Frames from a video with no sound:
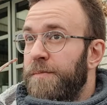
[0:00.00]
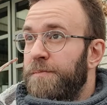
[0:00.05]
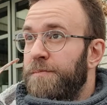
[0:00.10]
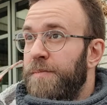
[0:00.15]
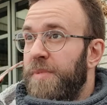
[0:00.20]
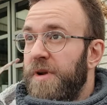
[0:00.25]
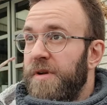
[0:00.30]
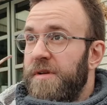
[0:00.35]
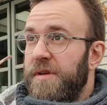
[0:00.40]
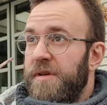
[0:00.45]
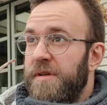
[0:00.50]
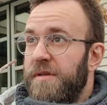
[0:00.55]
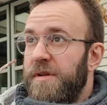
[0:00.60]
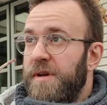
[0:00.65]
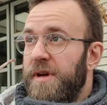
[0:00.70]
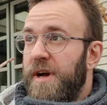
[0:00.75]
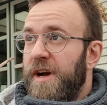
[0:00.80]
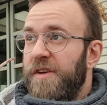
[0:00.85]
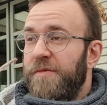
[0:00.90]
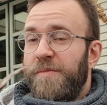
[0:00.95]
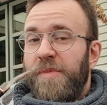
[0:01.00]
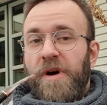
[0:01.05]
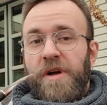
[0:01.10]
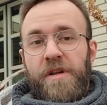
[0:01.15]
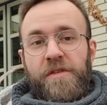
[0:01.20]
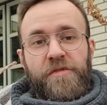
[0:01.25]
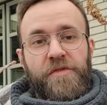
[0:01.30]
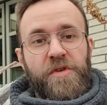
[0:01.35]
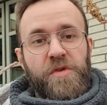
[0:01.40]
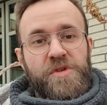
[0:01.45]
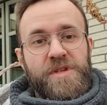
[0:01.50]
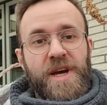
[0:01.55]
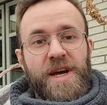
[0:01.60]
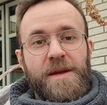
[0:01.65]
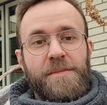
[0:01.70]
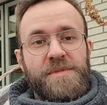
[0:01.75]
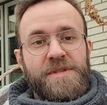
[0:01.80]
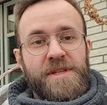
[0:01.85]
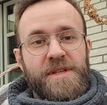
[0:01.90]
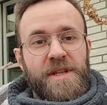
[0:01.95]
but I've bought it a few
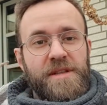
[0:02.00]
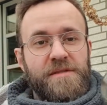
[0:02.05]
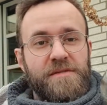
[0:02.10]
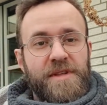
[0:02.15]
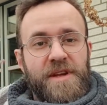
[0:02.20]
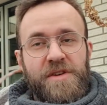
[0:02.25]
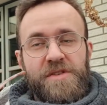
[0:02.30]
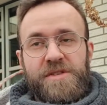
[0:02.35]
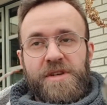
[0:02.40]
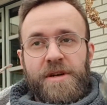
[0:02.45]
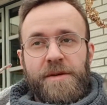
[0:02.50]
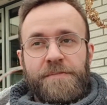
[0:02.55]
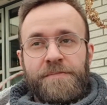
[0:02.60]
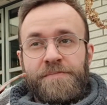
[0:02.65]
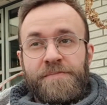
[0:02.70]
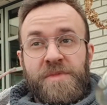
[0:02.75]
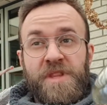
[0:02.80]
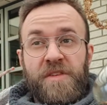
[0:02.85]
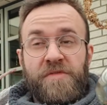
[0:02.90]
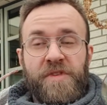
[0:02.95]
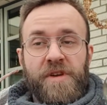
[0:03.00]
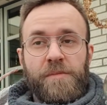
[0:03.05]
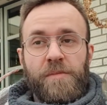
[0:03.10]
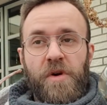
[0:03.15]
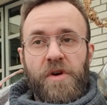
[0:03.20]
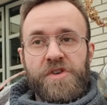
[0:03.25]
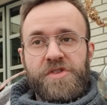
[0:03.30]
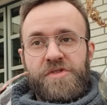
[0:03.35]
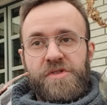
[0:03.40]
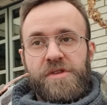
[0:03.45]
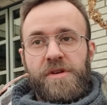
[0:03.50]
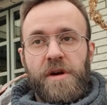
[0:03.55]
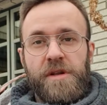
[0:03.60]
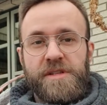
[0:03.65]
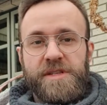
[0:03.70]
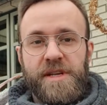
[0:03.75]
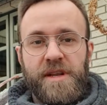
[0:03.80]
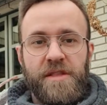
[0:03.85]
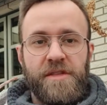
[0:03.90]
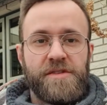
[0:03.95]
times and there's a different moisture
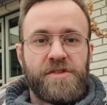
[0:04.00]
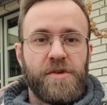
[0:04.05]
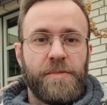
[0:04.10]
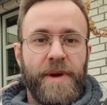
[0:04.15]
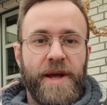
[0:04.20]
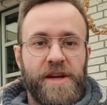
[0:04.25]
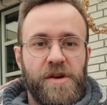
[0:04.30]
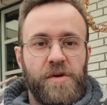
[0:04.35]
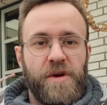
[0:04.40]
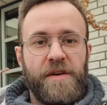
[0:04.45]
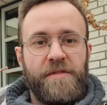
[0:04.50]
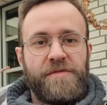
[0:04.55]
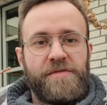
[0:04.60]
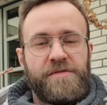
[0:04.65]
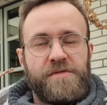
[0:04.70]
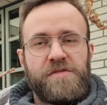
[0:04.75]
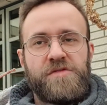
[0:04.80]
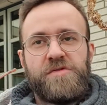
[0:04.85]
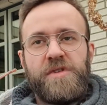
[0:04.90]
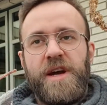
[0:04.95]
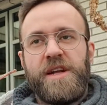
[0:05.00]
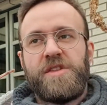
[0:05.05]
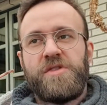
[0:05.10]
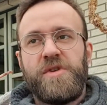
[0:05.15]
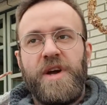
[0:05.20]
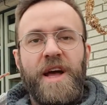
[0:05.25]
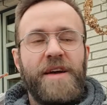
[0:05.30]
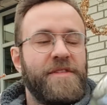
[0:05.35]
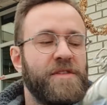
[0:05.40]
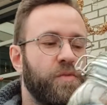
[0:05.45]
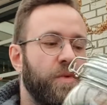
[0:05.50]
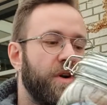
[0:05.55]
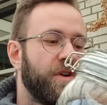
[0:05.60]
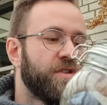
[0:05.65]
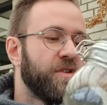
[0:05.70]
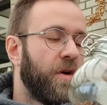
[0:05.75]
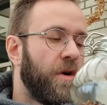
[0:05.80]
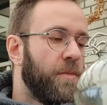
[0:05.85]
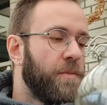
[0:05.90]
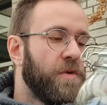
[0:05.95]
content in the tobacco. I've tried to have it where it's
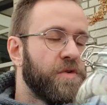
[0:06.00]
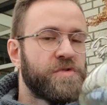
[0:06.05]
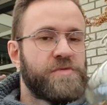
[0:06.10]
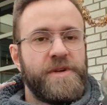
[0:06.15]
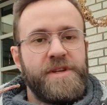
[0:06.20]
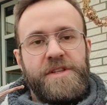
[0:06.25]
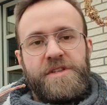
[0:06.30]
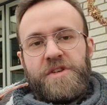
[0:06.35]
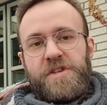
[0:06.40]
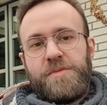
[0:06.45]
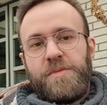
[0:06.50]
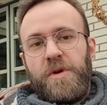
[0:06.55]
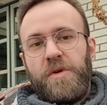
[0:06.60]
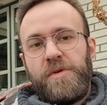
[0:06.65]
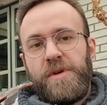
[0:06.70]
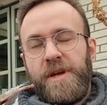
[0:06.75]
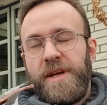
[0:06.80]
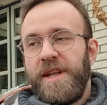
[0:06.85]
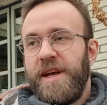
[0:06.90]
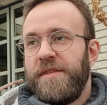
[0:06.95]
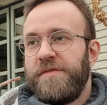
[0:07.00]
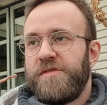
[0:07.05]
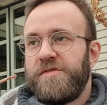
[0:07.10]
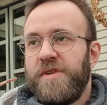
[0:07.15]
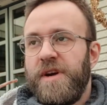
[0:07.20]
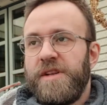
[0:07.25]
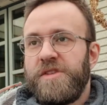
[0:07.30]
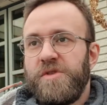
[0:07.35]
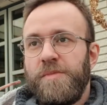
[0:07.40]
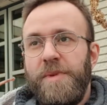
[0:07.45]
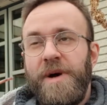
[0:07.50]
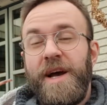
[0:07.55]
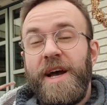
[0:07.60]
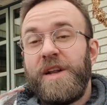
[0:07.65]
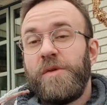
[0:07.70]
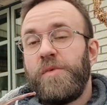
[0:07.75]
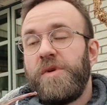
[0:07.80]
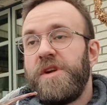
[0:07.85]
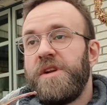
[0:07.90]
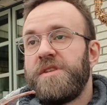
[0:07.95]
almost ready to smoke, and I've tried to buy
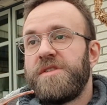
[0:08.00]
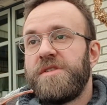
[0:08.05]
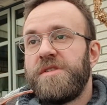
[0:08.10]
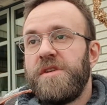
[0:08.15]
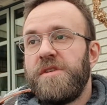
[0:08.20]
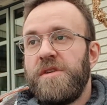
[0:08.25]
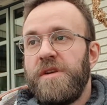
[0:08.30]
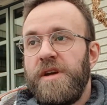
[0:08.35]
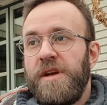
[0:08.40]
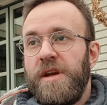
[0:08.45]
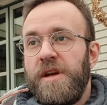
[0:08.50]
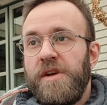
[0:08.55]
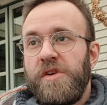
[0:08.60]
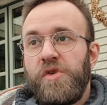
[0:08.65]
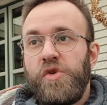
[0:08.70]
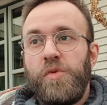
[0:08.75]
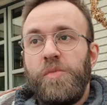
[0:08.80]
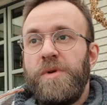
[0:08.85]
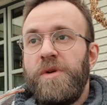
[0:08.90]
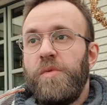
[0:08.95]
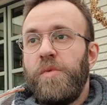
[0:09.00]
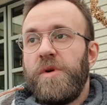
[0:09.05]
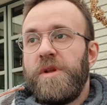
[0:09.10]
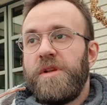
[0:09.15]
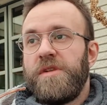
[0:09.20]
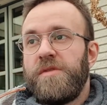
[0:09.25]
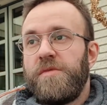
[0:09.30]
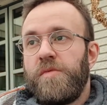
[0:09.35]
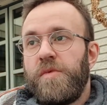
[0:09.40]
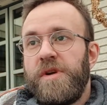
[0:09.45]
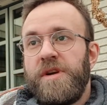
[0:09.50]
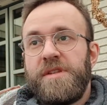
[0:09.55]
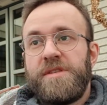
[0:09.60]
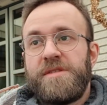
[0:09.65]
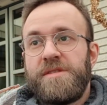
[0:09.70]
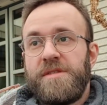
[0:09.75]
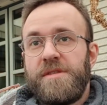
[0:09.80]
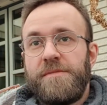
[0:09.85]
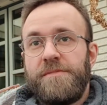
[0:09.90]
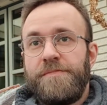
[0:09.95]
it where it's goopy, where
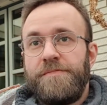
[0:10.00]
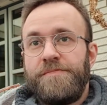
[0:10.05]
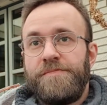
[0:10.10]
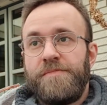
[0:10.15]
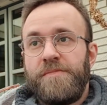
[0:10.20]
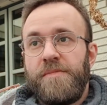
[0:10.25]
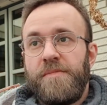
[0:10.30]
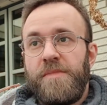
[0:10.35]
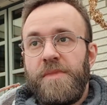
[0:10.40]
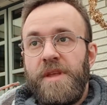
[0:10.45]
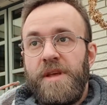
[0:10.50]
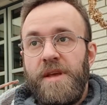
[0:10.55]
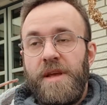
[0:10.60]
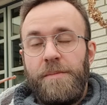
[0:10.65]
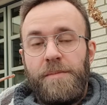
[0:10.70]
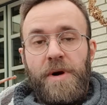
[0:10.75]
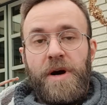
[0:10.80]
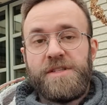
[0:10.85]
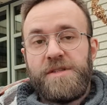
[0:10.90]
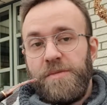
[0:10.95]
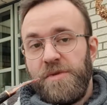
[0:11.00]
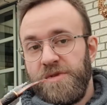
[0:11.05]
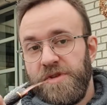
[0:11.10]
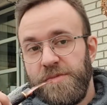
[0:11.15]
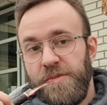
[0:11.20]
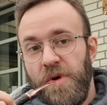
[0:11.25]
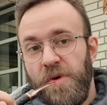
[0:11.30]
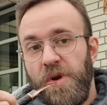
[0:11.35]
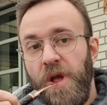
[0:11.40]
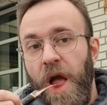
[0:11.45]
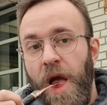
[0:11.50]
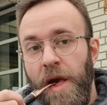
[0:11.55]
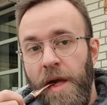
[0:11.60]
it's impossible to smoke.